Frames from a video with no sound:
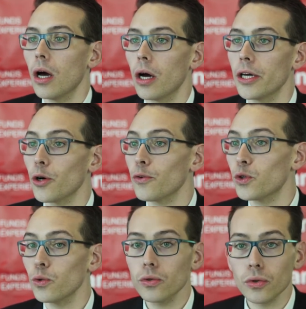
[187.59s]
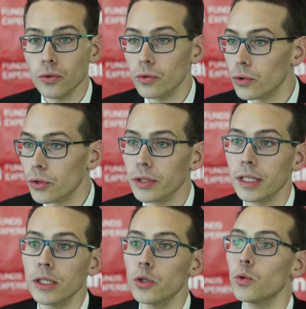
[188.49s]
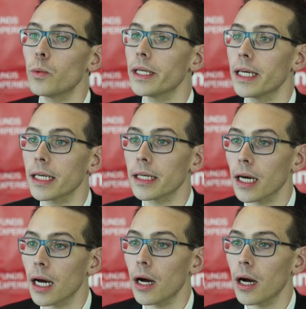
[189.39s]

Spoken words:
in our view, to continue winning